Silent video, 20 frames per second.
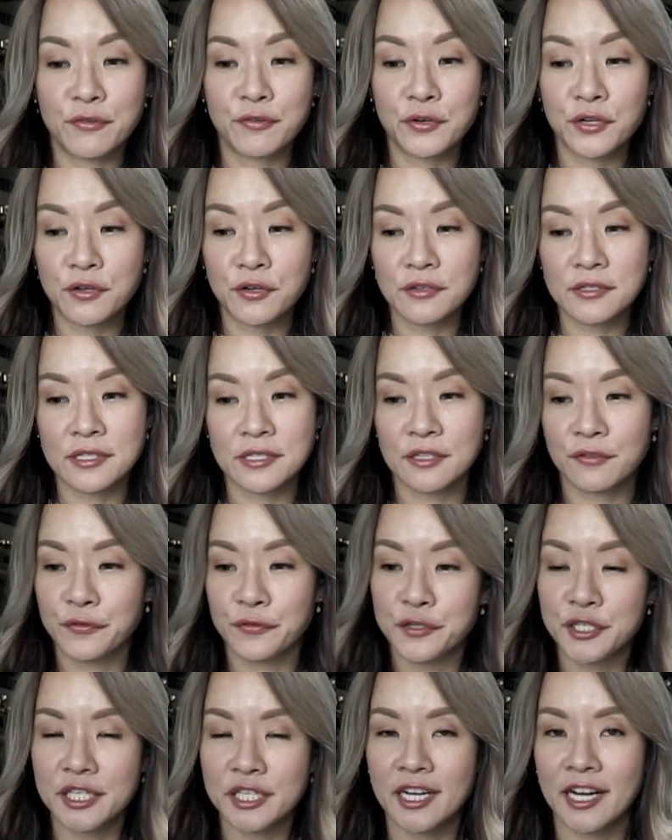Who knows? In the
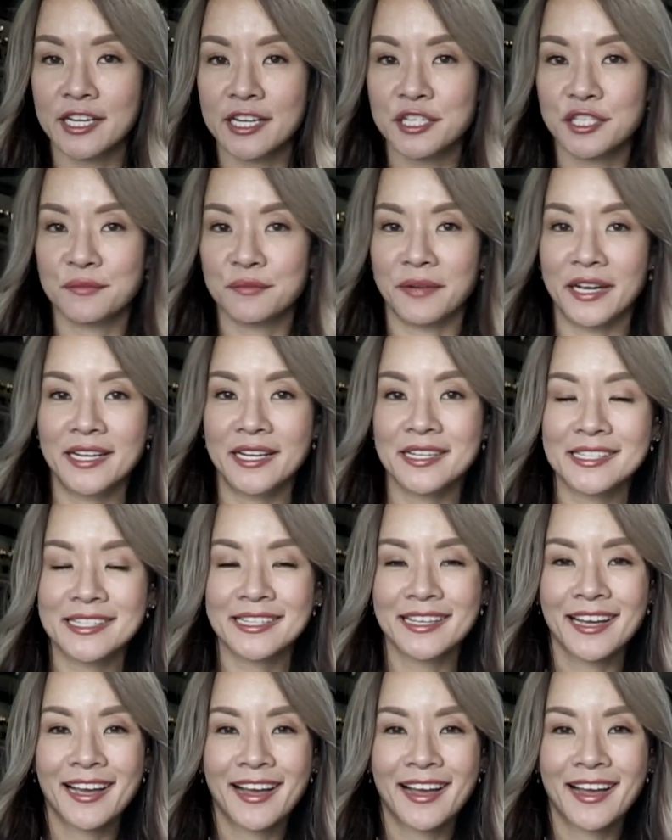future, I just might.